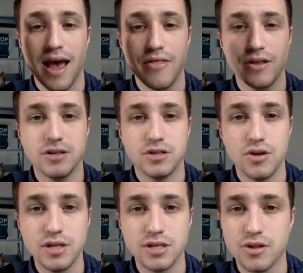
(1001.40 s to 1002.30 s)
And then
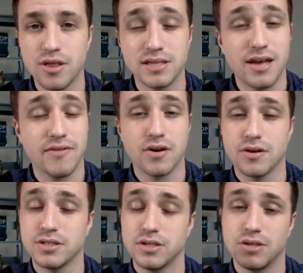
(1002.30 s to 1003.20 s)
do these other things I've
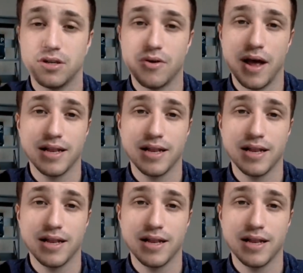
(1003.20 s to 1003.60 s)
encouraged you to do.